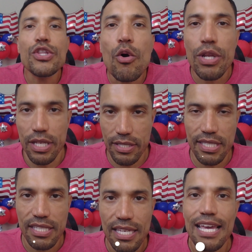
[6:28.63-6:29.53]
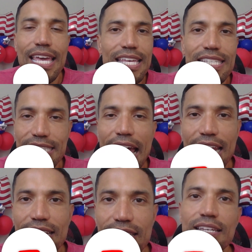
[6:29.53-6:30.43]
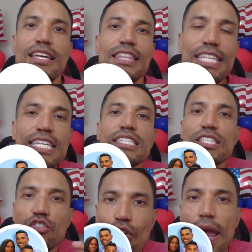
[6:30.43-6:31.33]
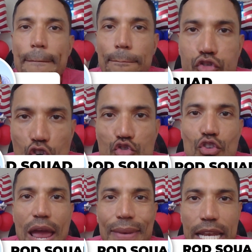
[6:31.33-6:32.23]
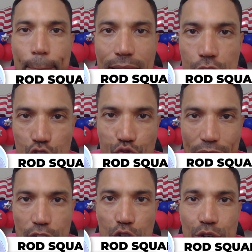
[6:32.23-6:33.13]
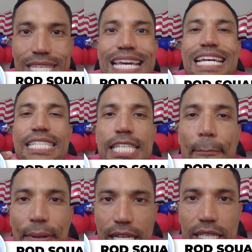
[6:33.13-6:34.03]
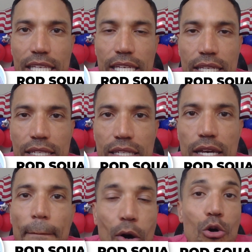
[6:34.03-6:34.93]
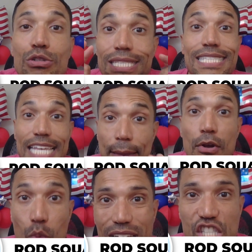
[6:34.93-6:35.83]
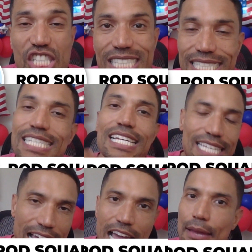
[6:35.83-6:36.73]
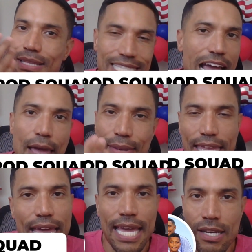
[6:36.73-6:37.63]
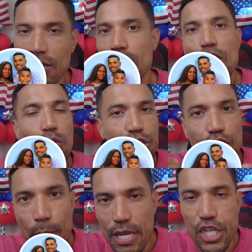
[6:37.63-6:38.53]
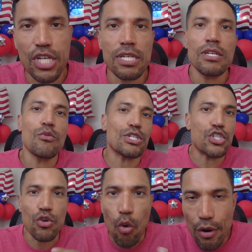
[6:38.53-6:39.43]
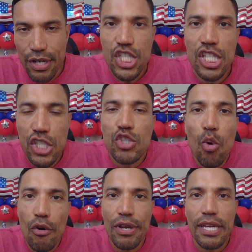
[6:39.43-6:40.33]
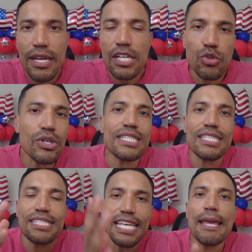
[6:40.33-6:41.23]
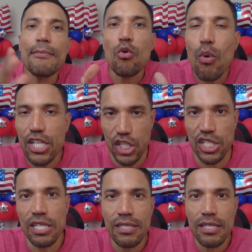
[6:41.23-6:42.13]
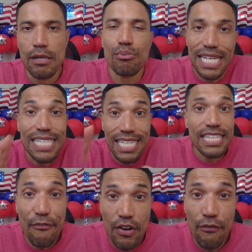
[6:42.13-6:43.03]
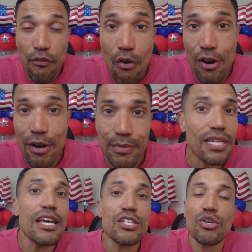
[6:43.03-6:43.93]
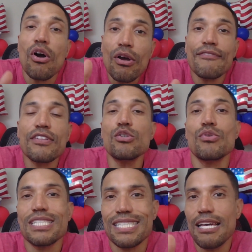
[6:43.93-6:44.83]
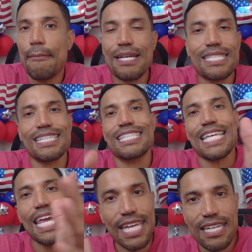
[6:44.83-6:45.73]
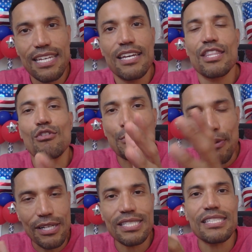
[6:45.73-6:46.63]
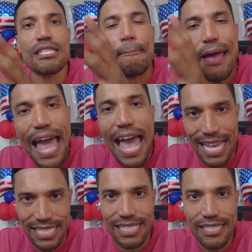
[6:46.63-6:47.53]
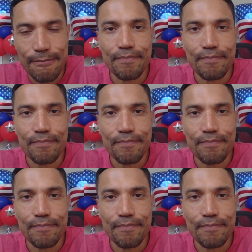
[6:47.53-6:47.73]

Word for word: notice is that these grant program administrators typically pose the same questions time and time again. What's your mission? What's your origin story? So it's the same question presented in different forms. So all you have to do is basically take the responses to past